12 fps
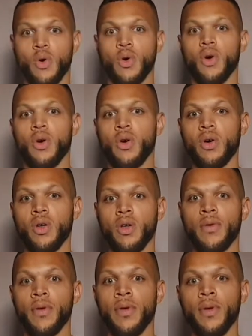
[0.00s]
or
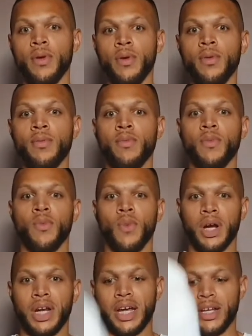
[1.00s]

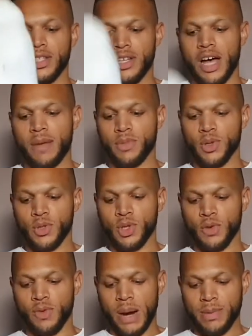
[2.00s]
1 leg at a time, do
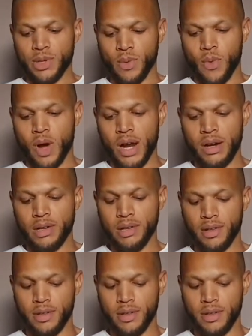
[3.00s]
2 reps on 1,